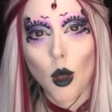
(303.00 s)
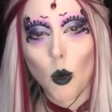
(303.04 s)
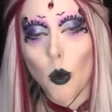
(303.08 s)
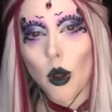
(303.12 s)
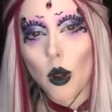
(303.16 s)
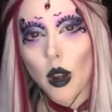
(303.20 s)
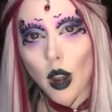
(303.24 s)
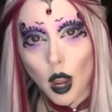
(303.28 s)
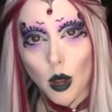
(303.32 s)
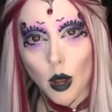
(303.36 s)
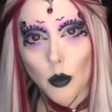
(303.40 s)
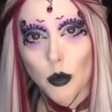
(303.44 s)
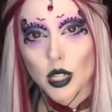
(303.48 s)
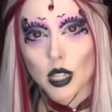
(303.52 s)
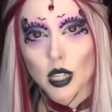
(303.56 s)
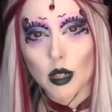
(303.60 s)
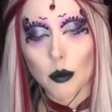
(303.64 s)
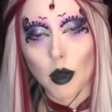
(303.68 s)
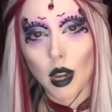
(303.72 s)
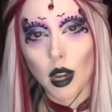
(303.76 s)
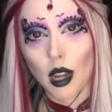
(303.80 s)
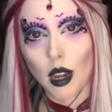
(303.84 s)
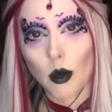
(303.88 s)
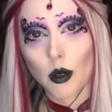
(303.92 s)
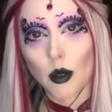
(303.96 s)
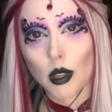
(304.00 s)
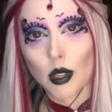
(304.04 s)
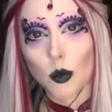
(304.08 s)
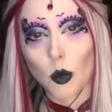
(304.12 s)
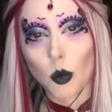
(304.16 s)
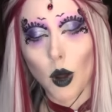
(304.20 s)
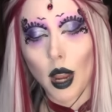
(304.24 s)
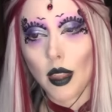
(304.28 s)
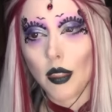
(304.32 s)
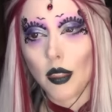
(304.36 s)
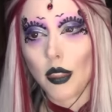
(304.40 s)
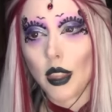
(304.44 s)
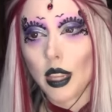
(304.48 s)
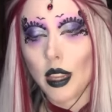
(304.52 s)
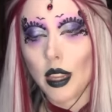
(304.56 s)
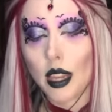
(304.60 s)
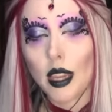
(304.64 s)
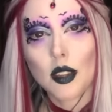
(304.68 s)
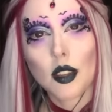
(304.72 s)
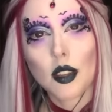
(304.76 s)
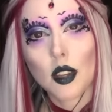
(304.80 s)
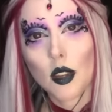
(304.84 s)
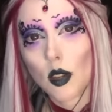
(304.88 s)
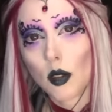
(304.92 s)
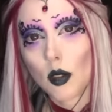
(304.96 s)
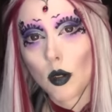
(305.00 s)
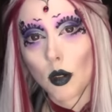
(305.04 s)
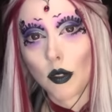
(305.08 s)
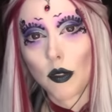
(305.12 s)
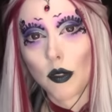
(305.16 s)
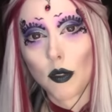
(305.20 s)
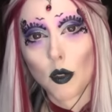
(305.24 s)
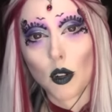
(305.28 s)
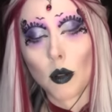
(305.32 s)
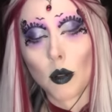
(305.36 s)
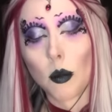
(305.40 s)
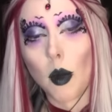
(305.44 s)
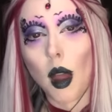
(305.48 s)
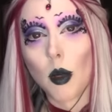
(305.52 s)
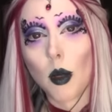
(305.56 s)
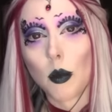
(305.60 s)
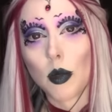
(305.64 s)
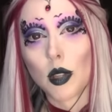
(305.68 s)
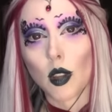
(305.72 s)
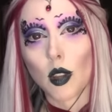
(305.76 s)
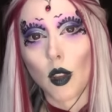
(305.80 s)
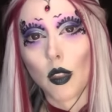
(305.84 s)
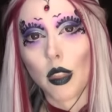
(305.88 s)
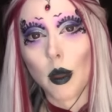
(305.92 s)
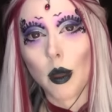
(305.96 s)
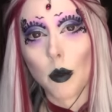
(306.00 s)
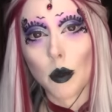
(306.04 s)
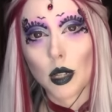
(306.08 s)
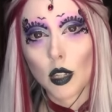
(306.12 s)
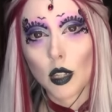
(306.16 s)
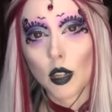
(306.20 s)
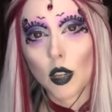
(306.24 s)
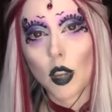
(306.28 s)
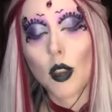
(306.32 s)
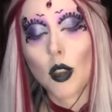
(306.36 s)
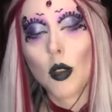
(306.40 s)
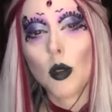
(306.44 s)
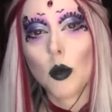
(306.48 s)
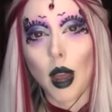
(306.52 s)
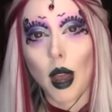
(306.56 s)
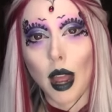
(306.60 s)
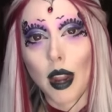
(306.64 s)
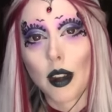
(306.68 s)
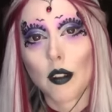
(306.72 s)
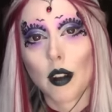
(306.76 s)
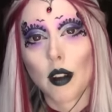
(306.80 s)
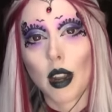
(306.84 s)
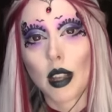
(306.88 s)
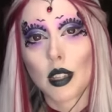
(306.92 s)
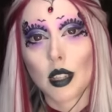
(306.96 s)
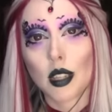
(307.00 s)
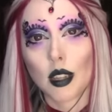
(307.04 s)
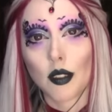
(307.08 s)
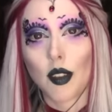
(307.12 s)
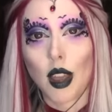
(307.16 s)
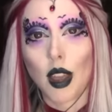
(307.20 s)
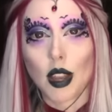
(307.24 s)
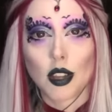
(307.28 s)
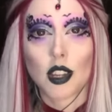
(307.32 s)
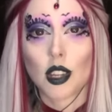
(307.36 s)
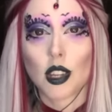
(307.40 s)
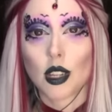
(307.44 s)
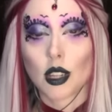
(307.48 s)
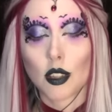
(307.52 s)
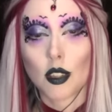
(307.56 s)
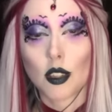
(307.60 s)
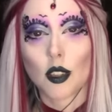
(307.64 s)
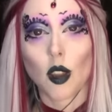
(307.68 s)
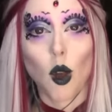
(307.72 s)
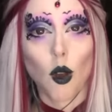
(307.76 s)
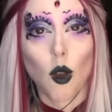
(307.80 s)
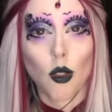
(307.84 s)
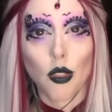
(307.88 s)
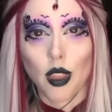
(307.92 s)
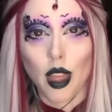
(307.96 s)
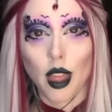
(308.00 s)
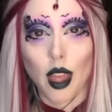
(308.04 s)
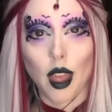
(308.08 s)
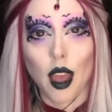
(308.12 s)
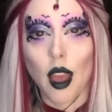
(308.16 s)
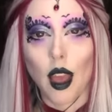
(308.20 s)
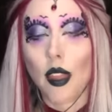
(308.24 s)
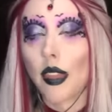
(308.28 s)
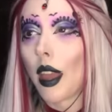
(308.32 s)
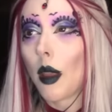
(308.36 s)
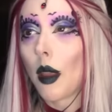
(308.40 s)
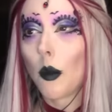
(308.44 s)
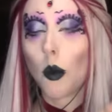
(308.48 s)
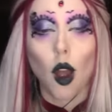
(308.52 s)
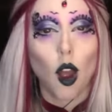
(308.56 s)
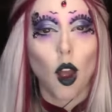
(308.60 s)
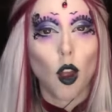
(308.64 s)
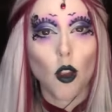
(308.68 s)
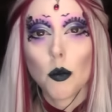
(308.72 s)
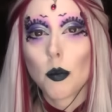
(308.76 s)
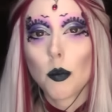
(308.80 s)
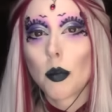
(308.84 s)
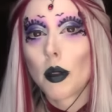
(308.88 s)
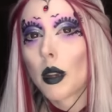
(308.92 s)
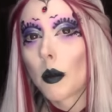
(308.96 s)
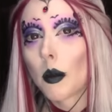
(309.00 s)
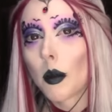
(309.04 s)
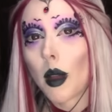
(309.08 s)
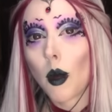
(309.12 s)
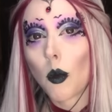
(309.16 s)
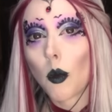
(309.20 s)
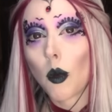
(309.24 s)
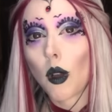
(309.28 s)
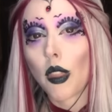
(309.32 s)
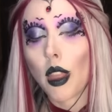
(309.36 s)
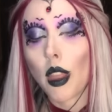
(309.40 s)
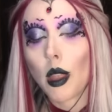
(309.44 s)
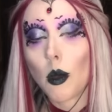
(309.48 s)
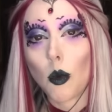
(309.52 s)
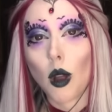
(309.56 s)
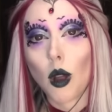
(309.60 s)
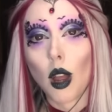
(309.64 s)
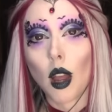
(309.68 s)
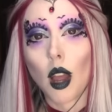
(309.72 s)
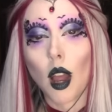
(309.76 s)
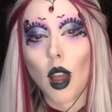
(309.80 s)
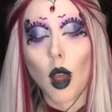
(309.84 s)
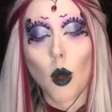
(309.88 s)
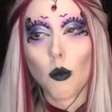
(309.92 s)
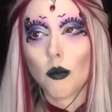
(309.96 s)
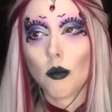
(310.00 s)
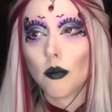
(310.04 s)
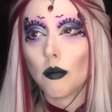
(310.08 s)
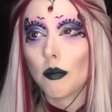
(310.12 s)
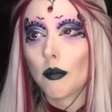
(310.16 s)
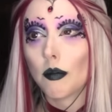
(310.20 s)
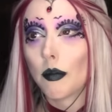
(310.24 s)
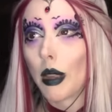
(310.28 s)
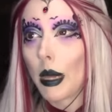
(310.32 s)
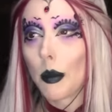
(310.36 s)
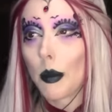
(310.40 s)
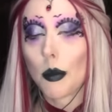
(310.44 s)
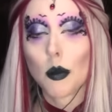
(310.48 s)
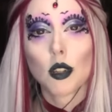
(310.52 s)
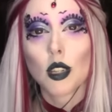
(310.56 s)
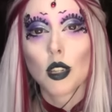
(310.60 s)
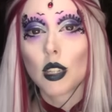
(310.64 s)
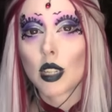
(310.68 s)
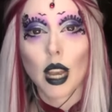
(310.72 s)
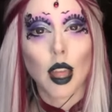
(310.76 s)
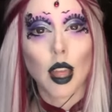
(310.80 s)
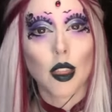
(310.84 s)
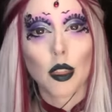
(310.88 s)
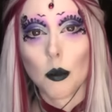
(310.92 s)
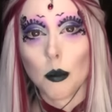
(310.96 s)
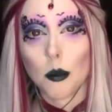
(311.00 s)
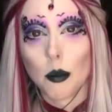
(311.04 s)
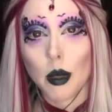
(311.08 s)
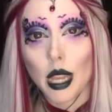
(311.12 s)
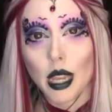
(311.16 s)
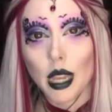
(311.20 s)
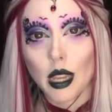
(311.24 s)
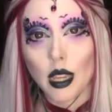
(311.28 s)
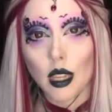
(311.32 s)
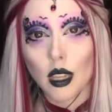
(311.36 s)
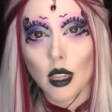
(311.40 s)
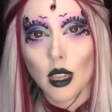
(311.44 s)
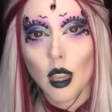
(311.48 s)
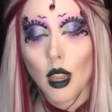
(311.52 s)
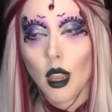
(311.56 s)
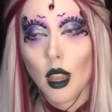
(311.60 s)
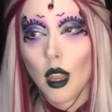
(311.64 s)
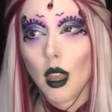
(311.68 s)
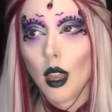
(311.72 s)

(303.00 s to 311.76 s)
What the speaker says: when I was at my lowest weight, the eating disorder forum I was on, there were two anorexia fetishists on there, and they were open about what they were, and people just let them be